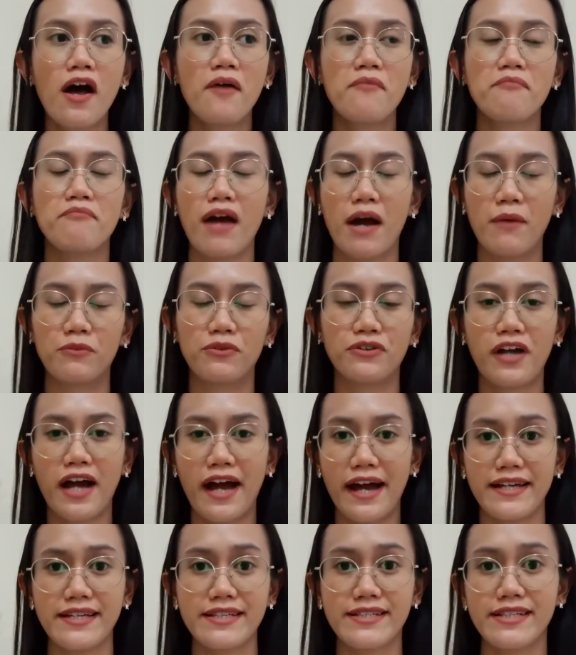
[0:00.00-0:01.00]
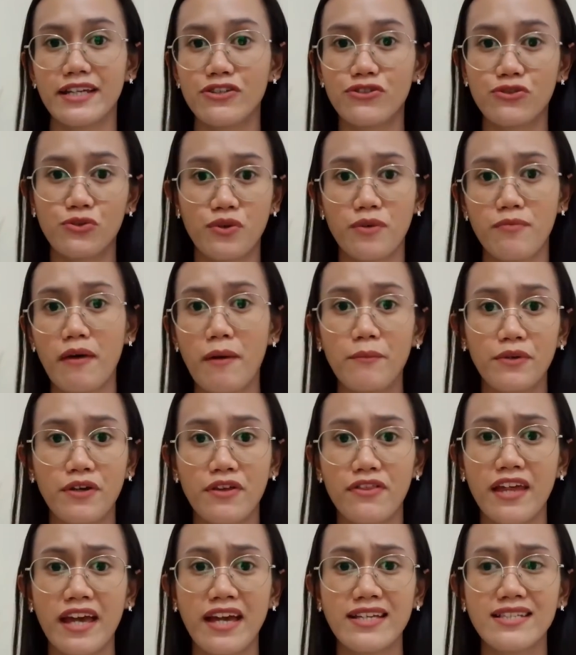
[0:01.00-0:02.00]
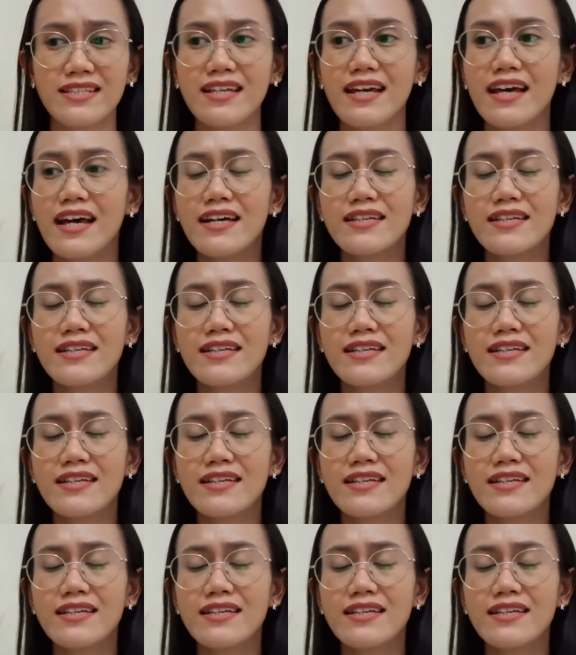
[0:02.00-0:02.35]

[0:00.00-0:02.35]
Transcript: memorize and to remember things.